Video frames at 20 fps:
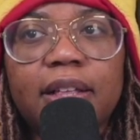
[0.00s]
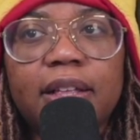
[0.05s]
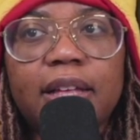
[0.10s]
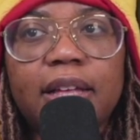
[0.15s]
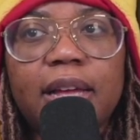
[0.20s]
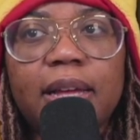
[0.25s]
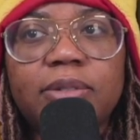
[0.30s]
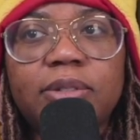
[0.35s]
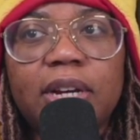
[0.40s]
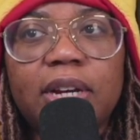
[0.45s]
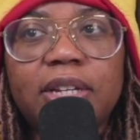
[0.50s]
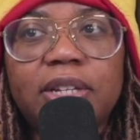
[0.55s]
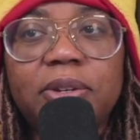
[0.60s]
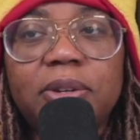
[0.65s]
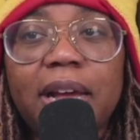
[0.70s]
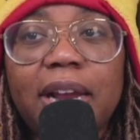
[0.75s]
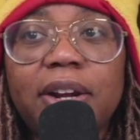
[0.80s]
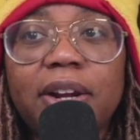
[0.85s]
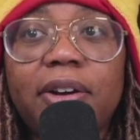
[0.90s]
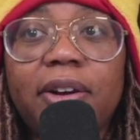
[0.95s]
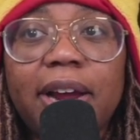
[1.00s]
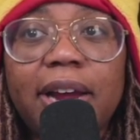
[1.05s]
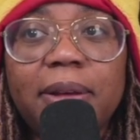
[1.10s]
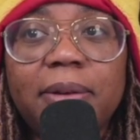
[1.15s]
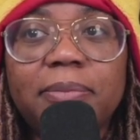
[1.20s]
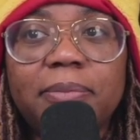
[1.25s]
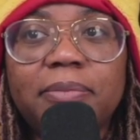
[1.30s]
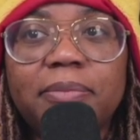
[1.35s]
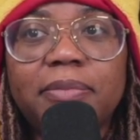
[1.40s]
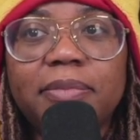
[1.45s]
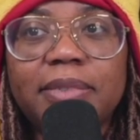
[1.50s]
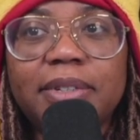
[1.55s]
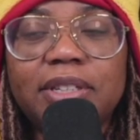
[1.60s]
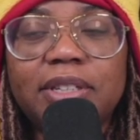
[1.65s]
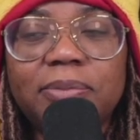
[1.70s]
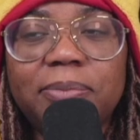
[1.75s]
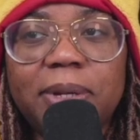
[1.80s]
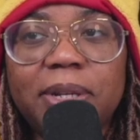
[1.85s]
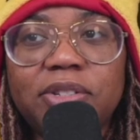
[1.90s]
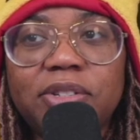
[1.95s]
I'm trying. You got a cramp?
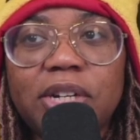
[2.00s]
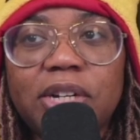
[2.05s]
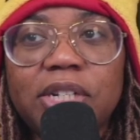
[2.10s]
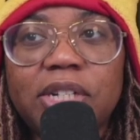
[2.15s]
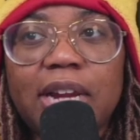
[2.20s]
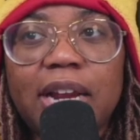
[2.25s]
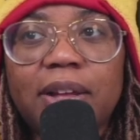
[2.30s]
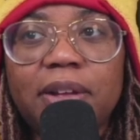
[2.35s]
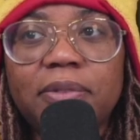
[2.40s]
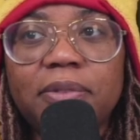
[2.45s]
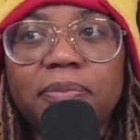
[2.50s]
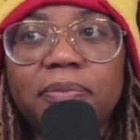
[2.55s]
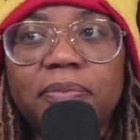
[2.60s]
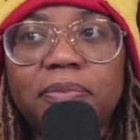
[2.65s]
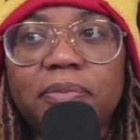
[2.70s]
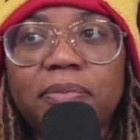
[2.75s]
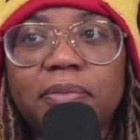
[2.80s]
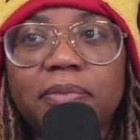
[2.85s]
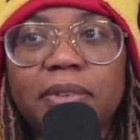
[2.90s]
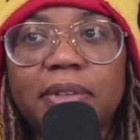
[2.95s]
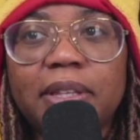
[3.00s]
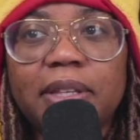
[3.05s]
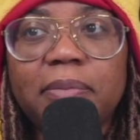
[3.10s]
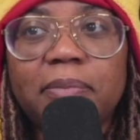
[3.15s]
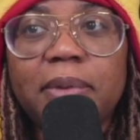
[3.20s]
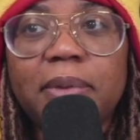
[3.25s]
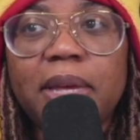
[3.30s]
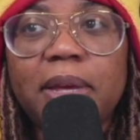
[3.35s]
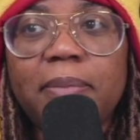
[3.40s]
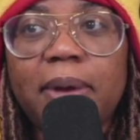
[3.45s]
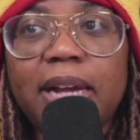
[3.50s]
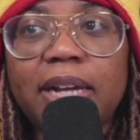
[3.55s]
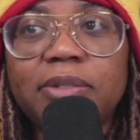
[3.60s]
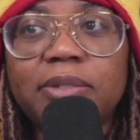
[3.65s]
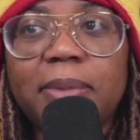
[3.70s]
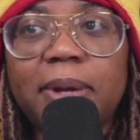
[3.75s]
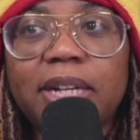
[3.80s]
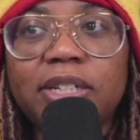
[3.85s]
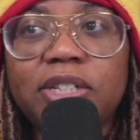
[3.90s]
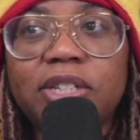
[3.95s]
You better stretch it out. Me and my
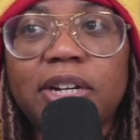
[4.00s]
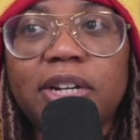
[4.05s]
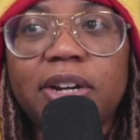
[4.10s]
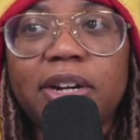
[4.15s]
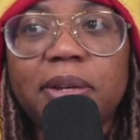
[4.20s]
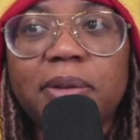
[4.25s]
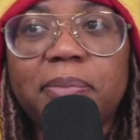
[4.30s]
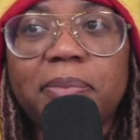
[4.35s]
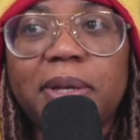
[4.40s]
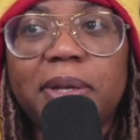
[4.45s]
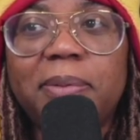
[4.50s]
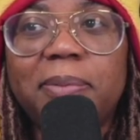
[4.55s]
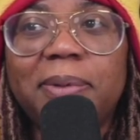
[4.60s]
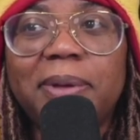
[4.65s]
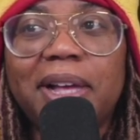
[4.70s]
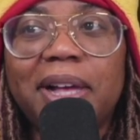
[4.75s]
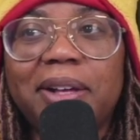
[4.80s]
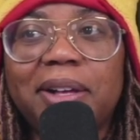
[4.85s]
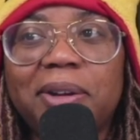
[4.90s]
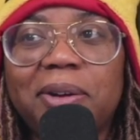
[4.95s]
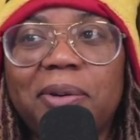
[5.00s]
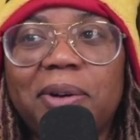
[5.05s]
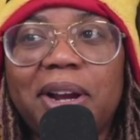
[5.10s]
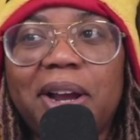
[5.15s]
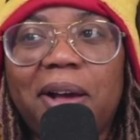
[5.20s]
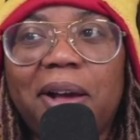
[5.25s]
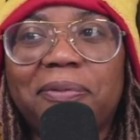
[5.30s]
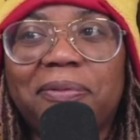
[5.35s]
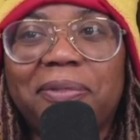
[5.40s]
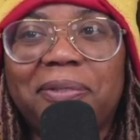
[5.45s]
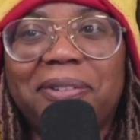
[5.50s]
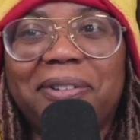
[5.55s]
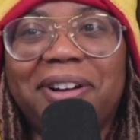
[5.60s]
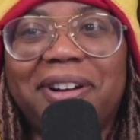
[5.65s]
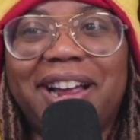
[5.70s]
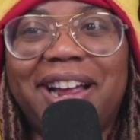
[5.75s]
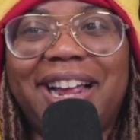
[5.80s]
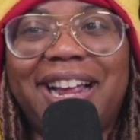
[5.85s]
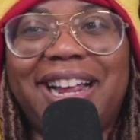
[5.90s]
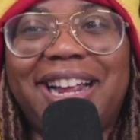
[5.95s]
imaginary BBL going off
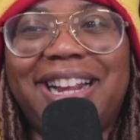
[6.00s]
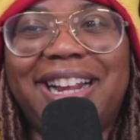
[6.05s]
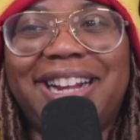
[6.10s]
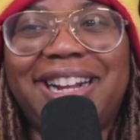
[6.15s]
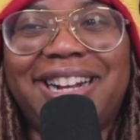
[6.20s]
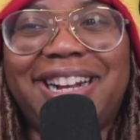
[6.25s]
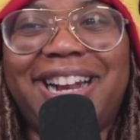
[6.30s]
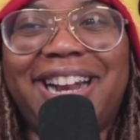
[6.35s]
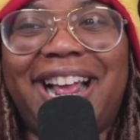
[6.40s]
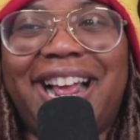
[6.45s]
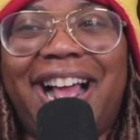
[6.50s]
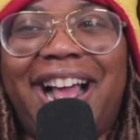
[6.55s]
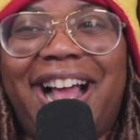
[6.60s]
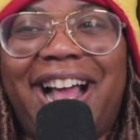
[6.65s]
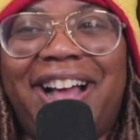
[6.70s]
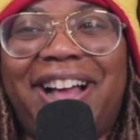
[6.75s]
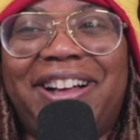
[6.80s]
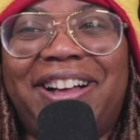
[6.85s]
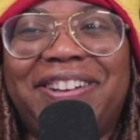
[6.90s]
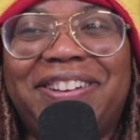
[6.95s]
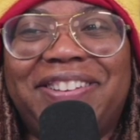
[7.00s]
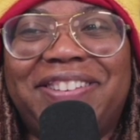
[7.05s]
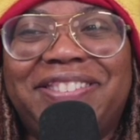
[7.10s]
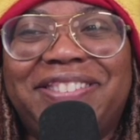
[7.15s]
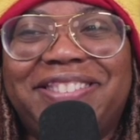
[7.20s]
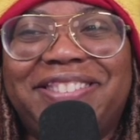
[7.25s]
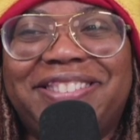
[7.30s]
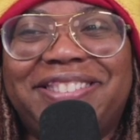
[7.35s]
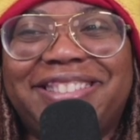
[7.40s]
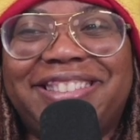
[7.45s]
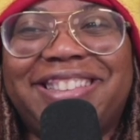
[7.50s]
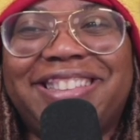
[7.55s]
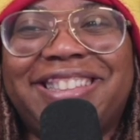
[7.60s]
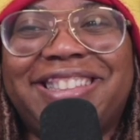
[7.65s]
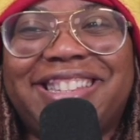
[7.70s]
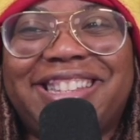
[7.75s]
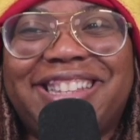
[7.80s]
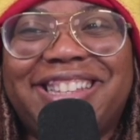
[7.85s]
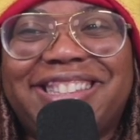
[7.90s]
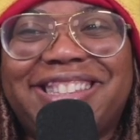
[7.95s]
right now.
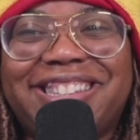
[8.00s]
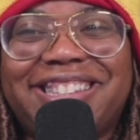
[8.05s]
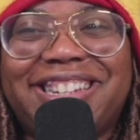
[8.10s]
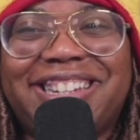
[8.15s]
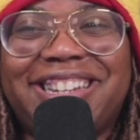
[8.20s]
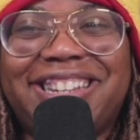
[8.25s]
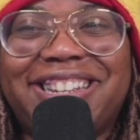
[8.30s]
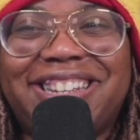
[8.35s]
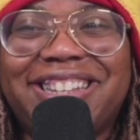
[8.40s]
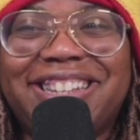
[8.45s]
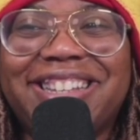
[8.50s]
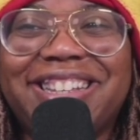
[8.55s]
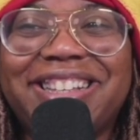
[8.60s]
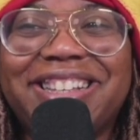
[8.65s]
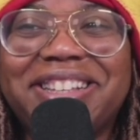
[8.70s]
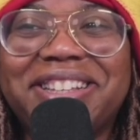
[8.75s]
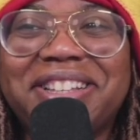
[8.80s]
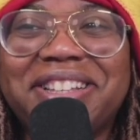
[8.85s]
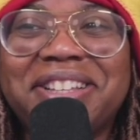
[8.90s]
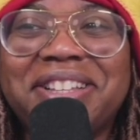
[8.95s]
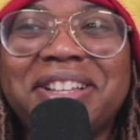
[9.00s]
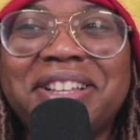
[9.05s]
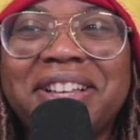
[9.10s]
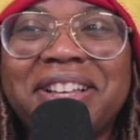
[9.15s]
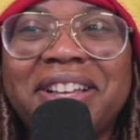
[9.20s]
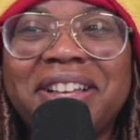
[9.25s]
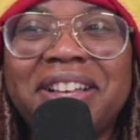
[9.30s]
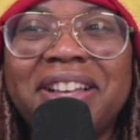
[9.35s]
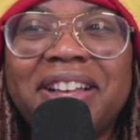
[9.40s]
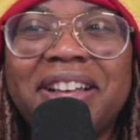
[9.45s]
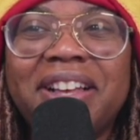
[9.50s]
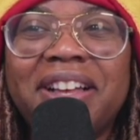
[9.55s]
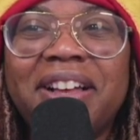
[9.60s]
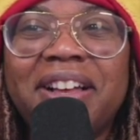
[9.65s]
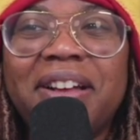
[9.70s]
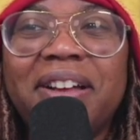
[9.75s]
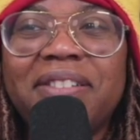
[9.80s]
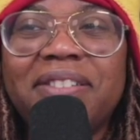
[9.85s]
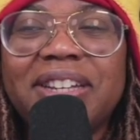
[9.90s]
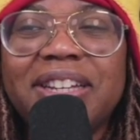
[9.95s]
Destiny.
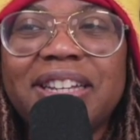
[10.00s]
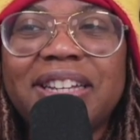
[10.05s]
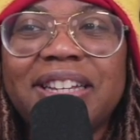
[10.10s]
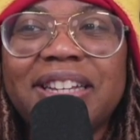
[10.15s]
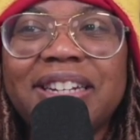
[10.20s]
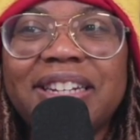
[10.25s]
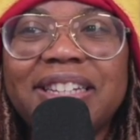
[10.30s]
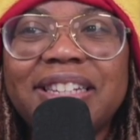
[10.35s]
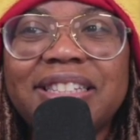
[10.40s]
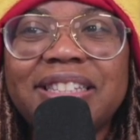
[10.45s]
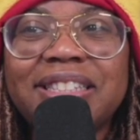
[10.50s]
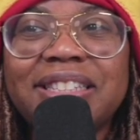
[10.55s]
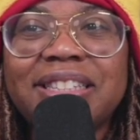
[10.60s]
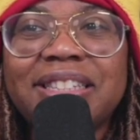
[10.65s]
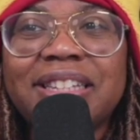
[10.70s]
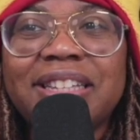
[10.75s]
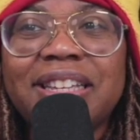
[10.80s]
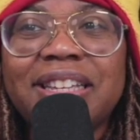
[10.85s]
Oh my goodness.